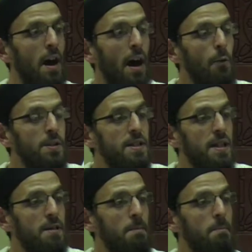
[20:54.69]
I was
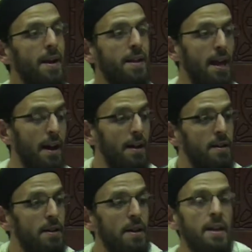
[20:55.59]
in
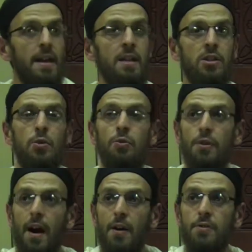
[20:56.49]
Mecca in
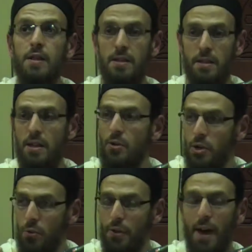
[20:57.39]
2000, the year
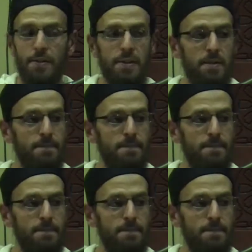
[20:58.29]
2000.